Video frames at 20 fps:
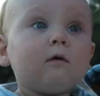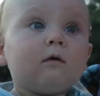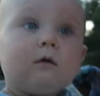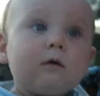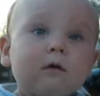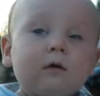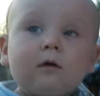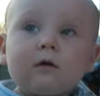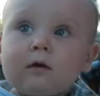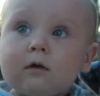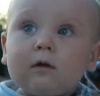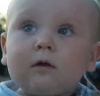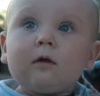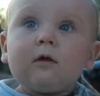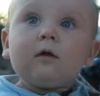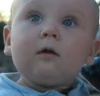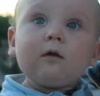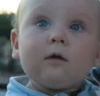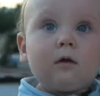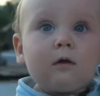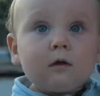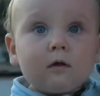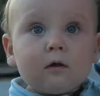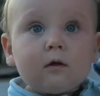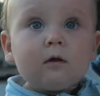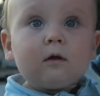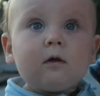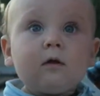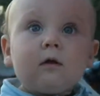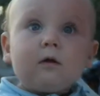
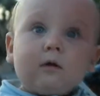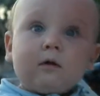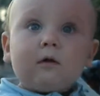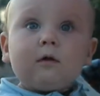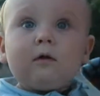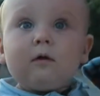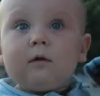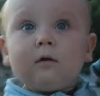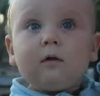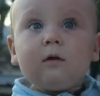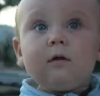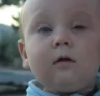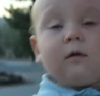The person shown says nothing.